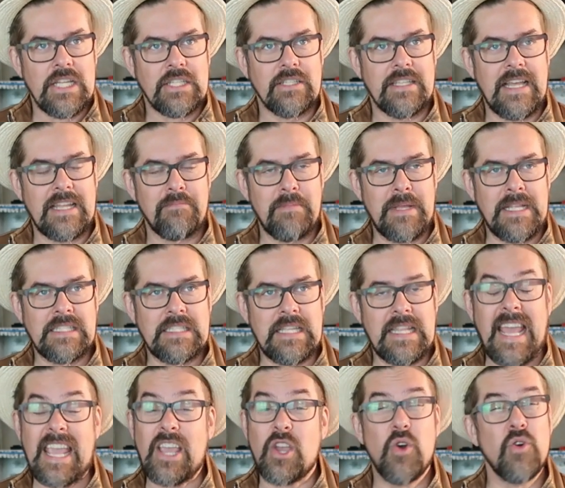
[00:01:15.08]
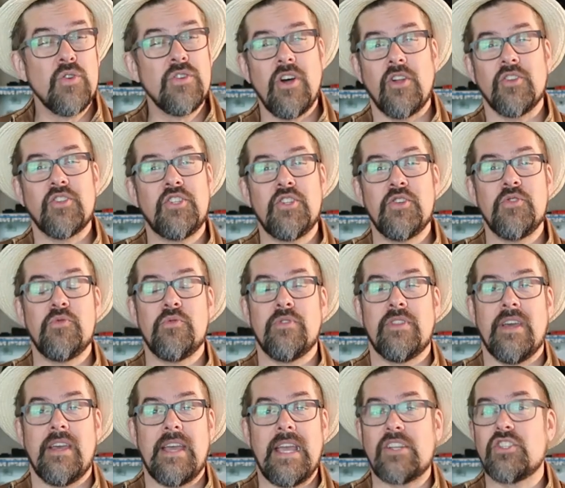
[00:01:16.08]
So that means that they could not do
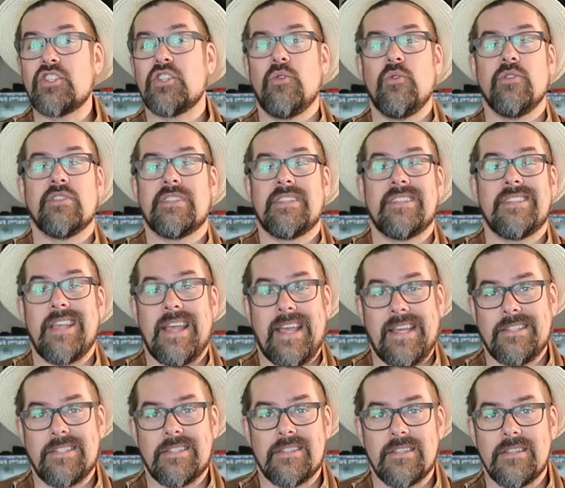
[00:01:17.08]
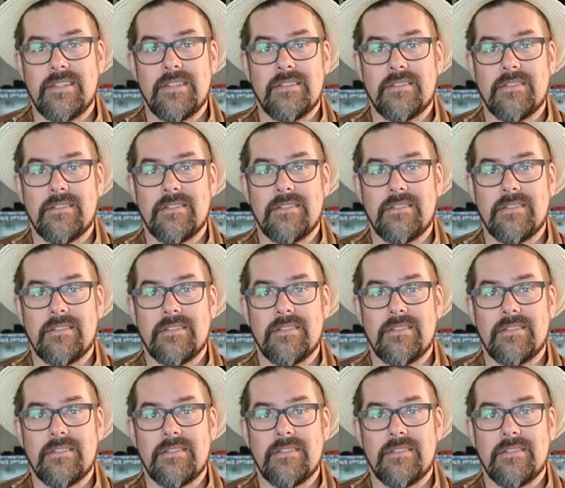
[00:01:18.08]
the exhaust test.